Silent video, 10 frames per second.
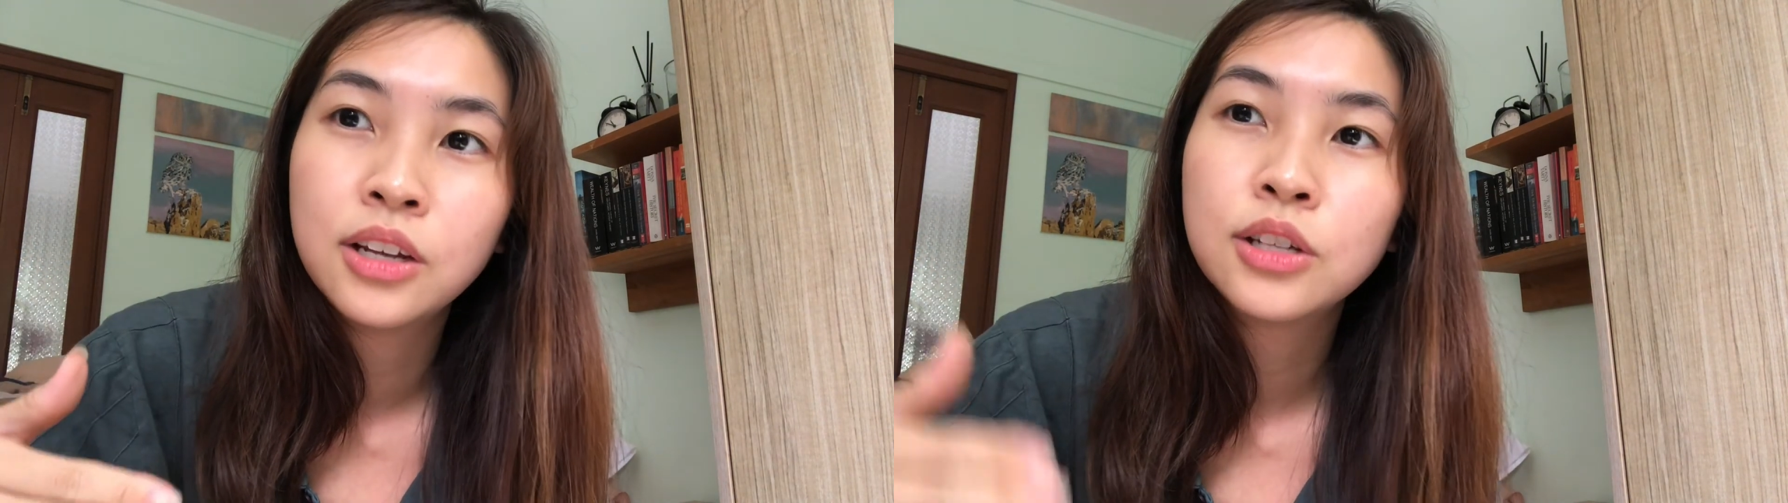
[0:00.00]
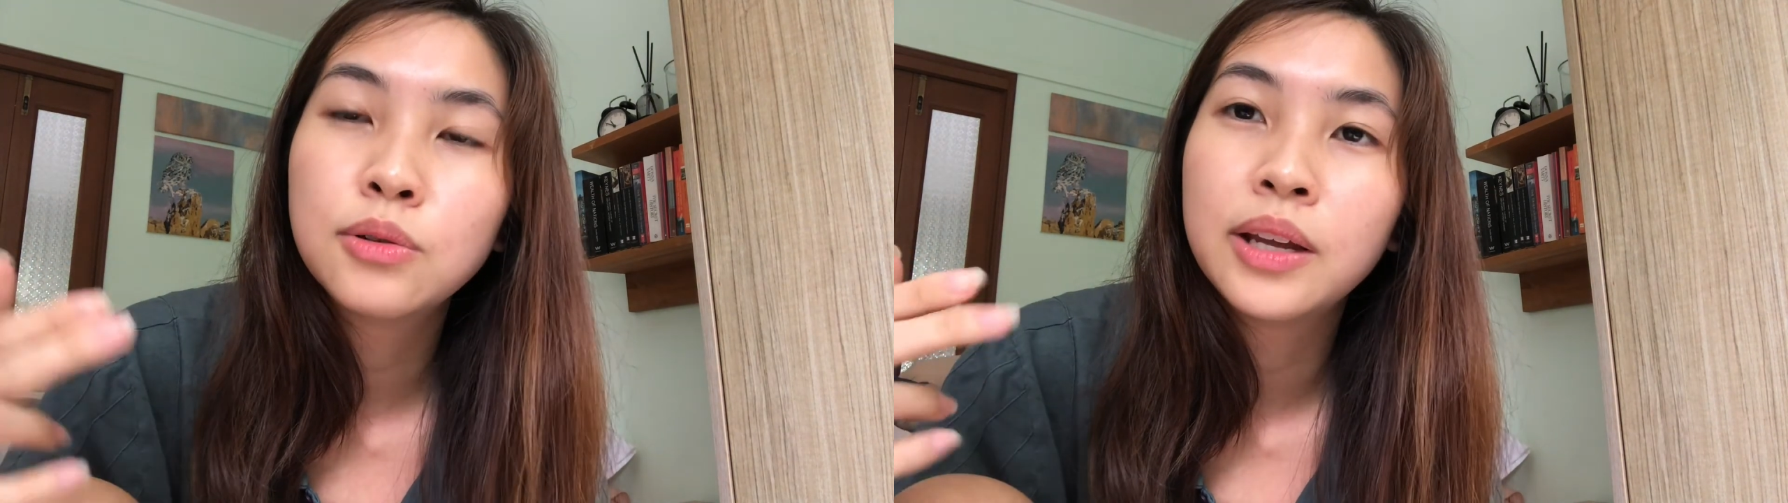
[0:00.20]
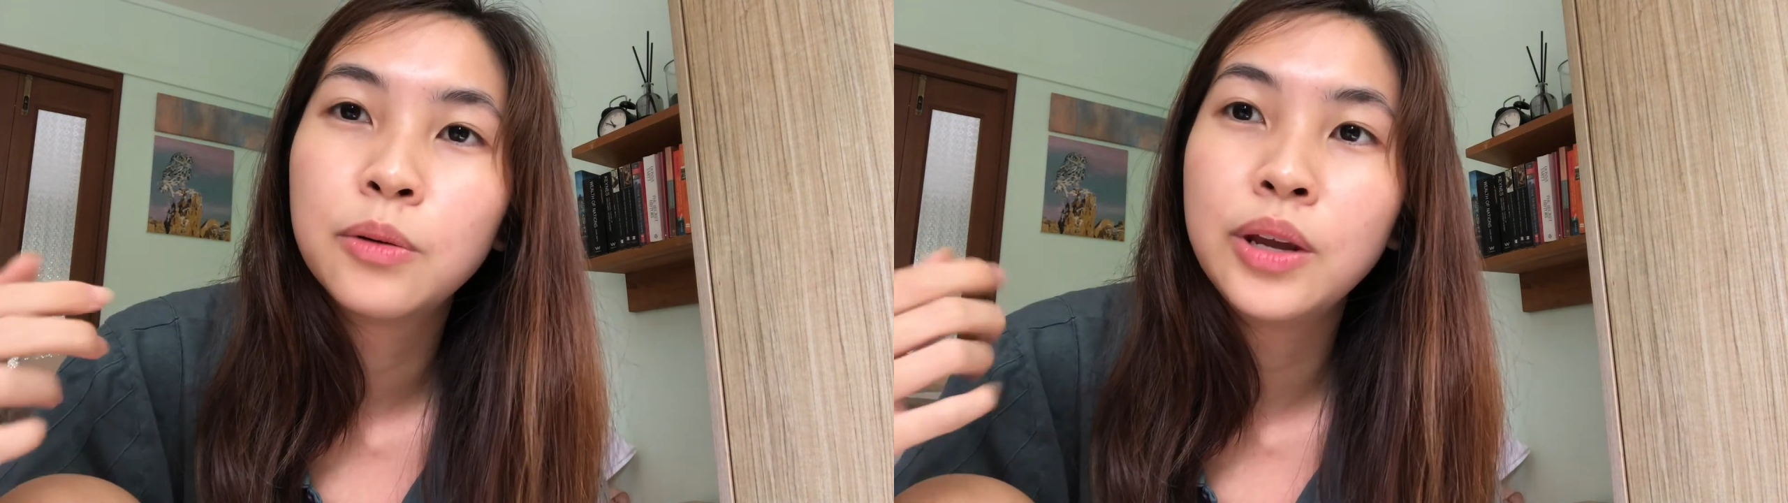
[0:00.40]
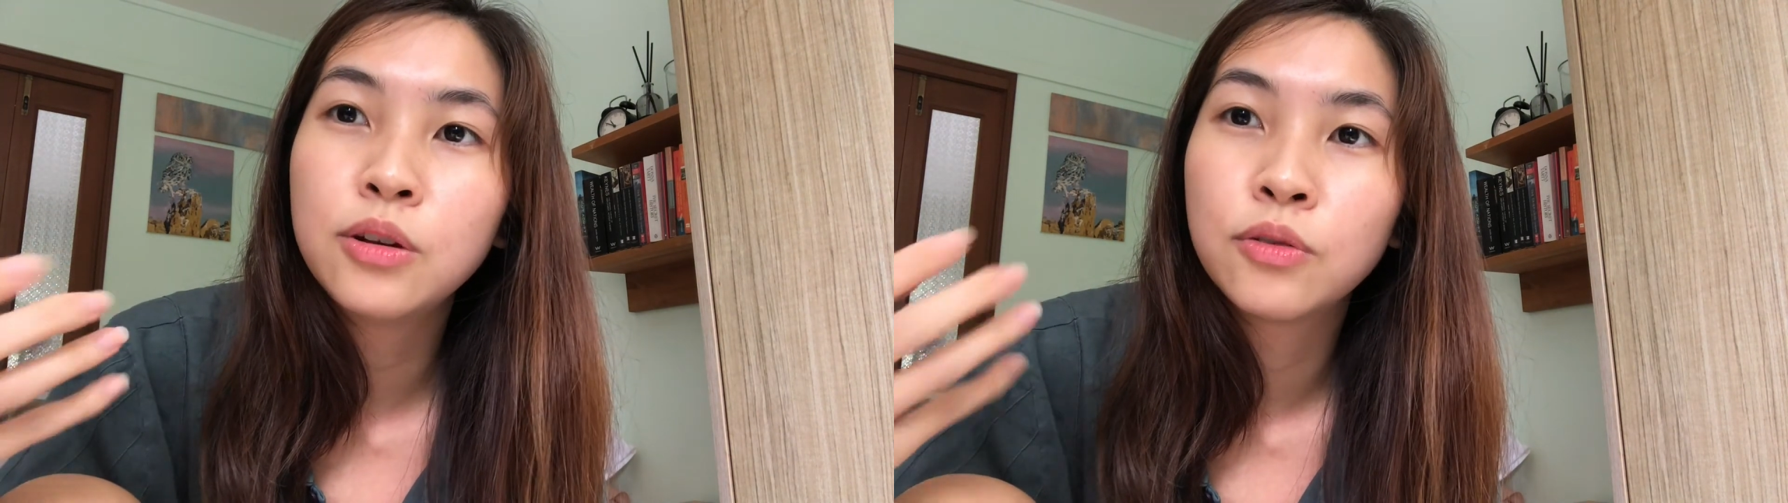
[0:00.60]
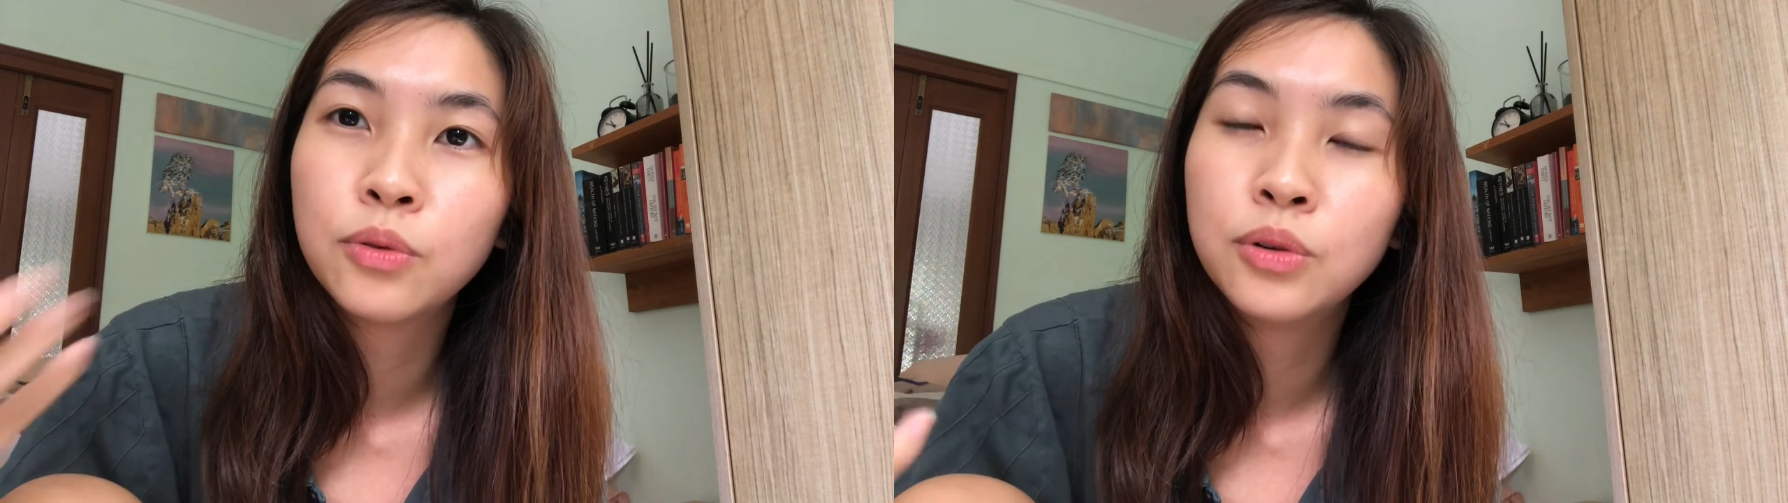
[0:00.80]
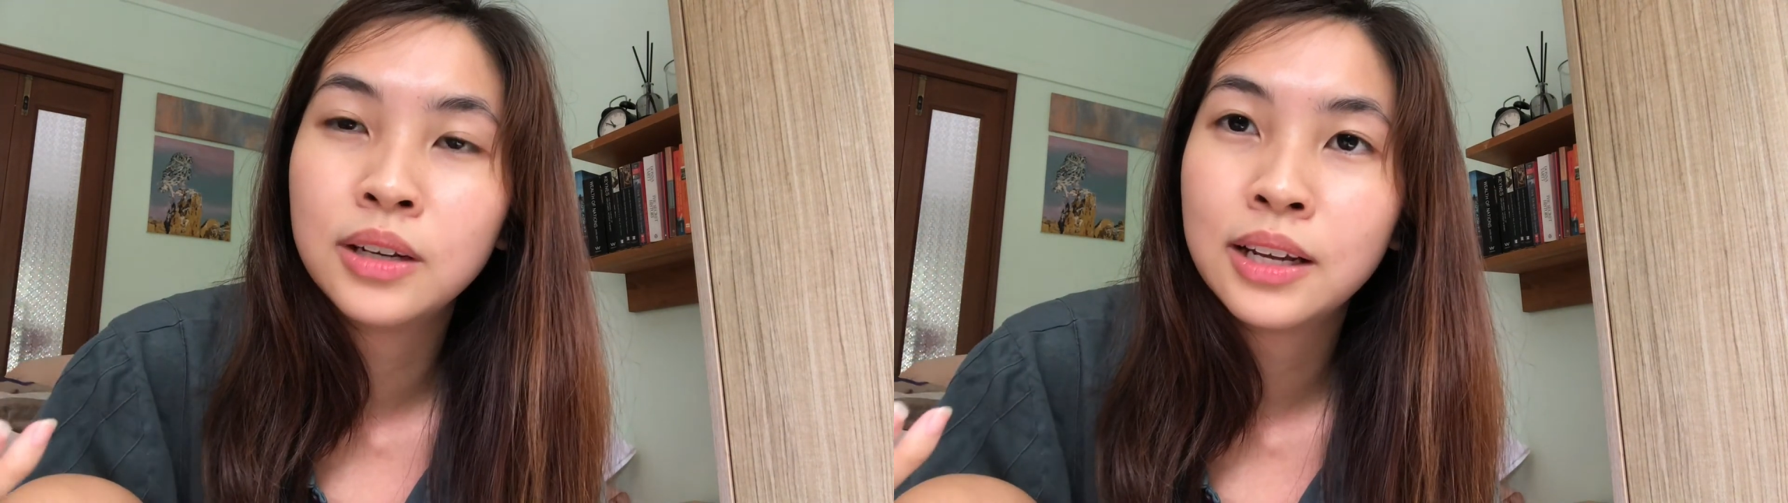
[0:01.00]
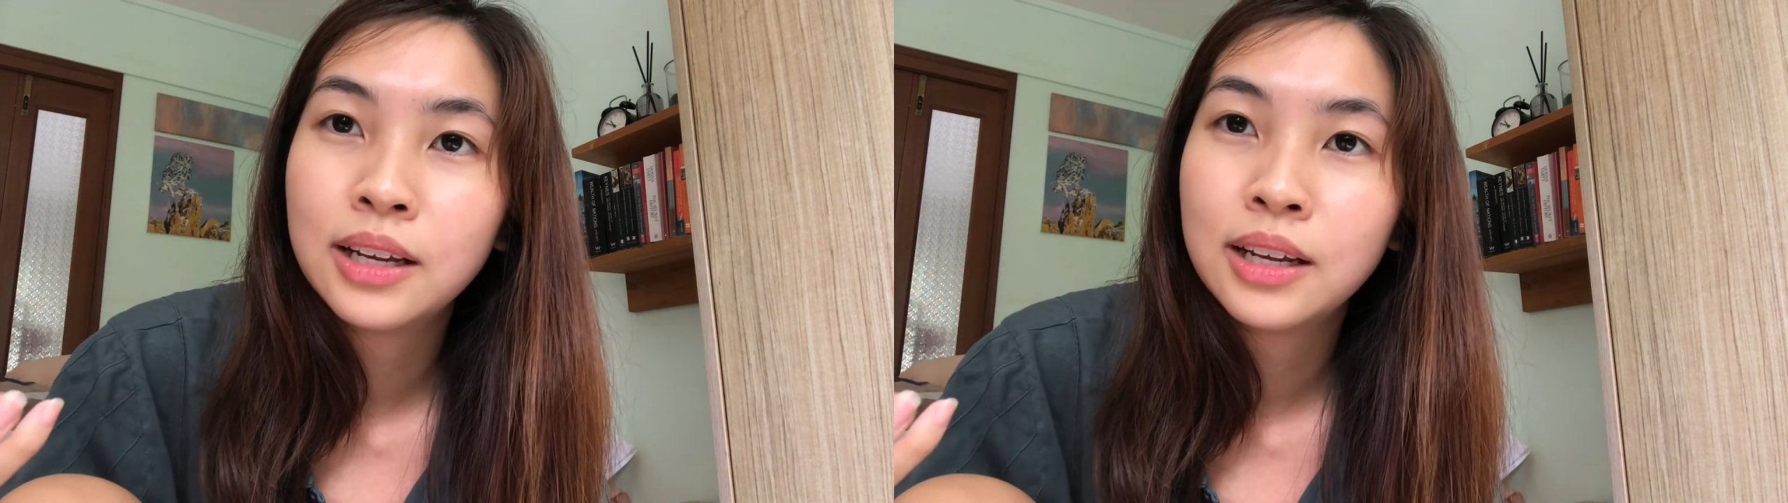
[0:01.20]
so that when your phone